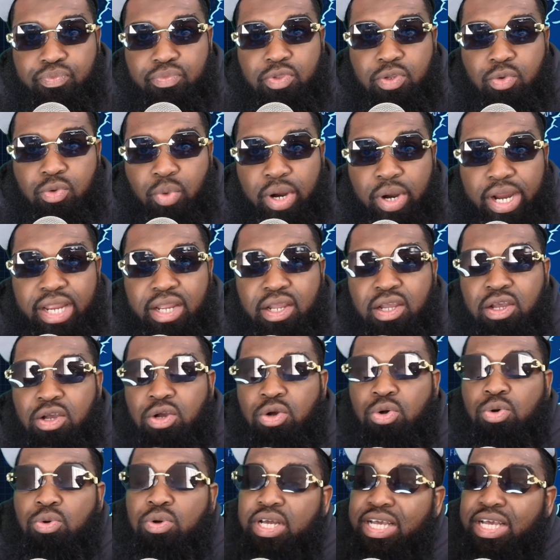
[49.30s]
right?
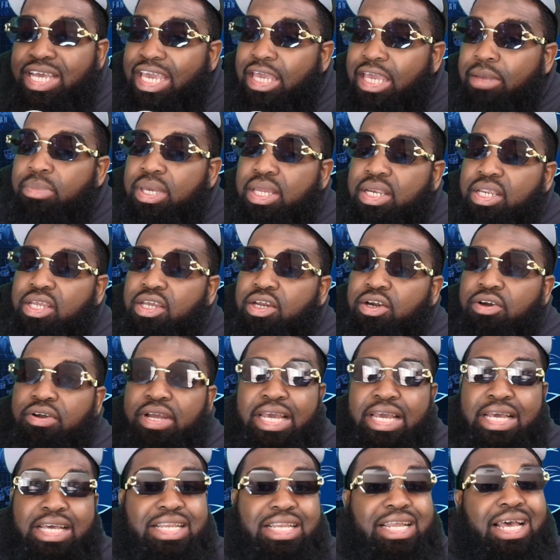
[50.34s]
Who came in here
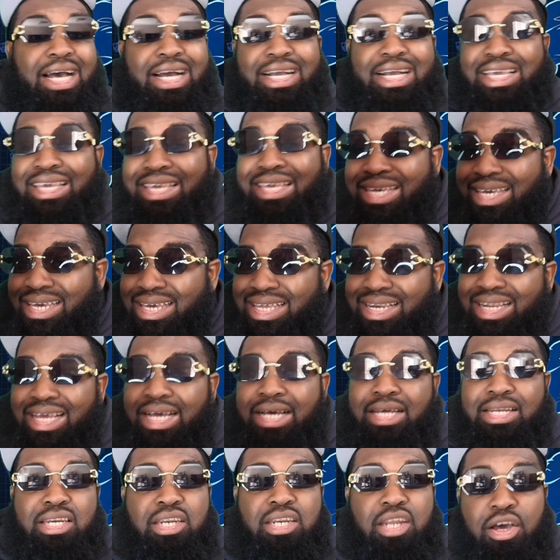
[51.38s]
and, again,
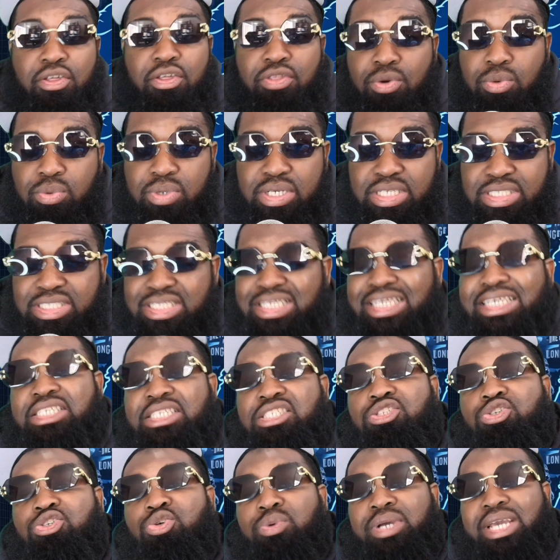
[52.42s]
another reason, is
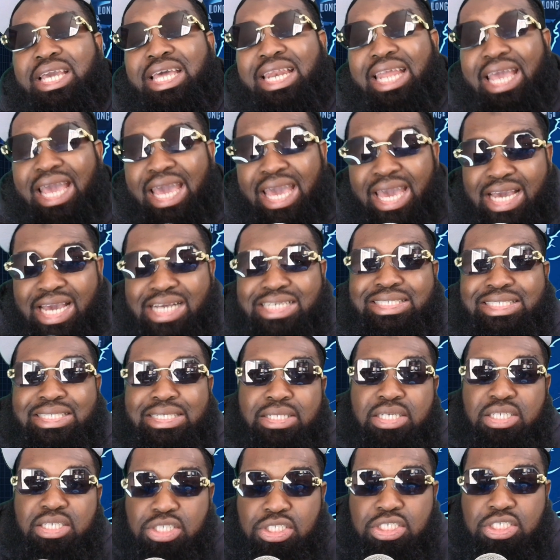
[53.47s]
doing an
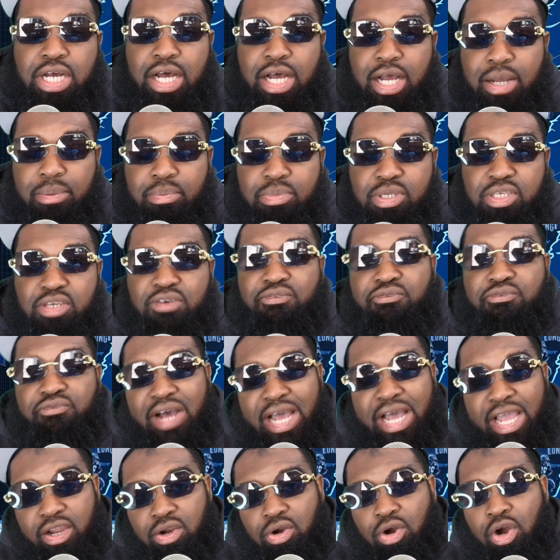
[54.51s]
excellent job. You
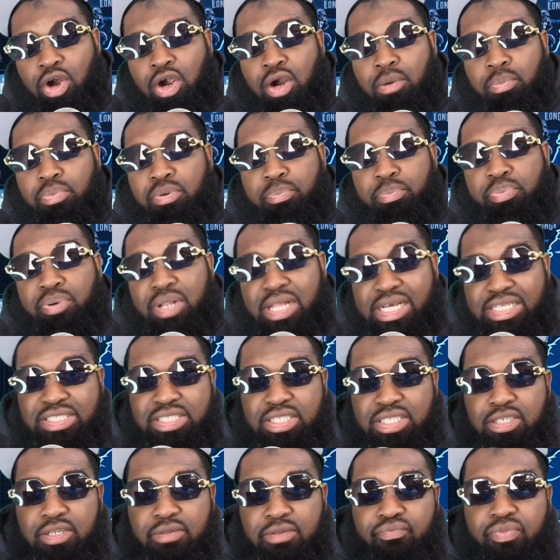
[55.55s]
fire Aubrey
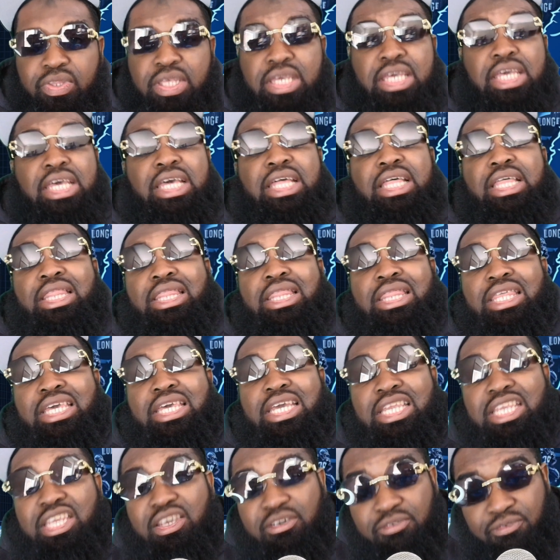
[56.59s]
Pleasant,
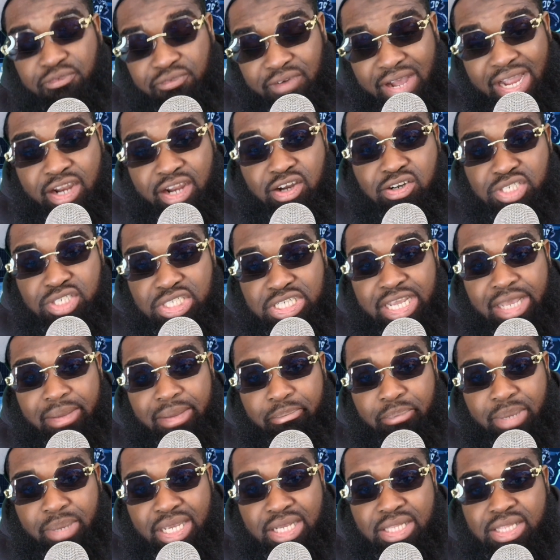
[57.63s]
then you fire Champ
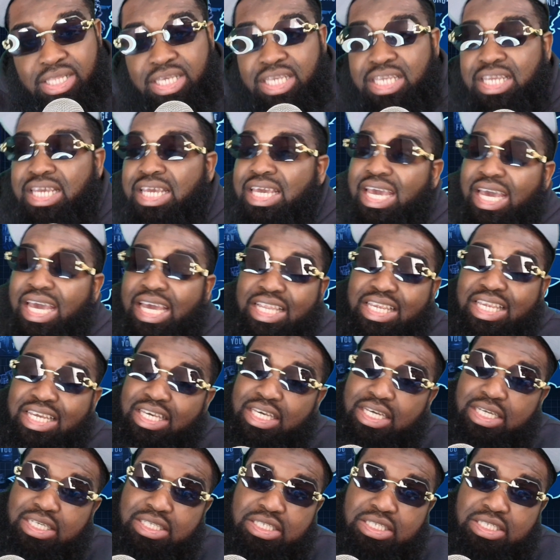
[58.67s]
Bailey, and you get